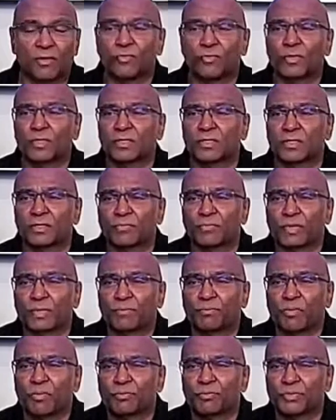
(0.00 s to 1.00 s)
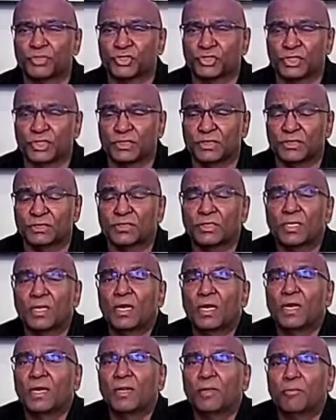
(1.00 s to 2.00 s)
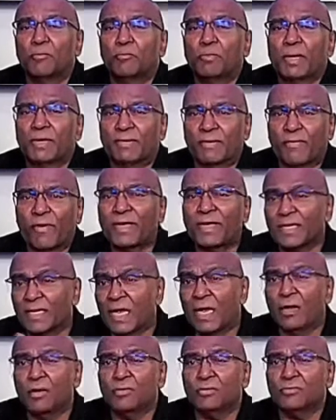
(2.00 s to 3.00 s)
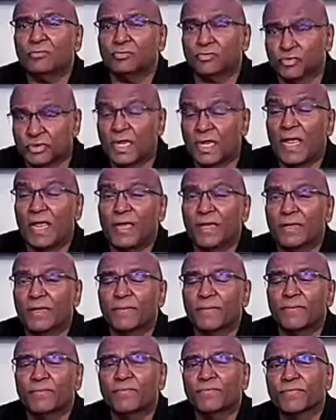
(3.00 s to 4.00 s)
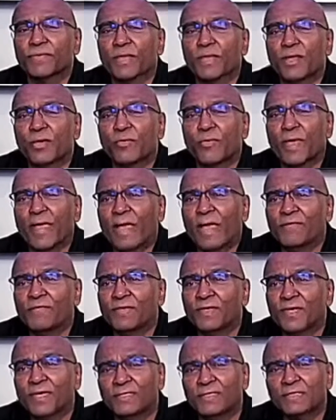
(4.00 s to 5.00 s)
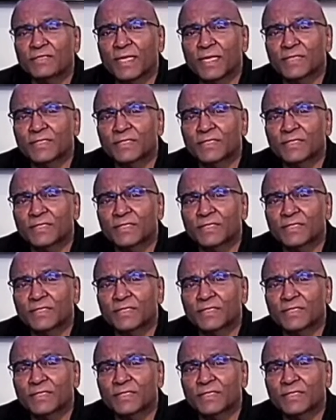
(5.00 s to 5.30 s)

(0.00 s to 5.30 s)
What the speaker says: with both machines. But right now, today, we're having it at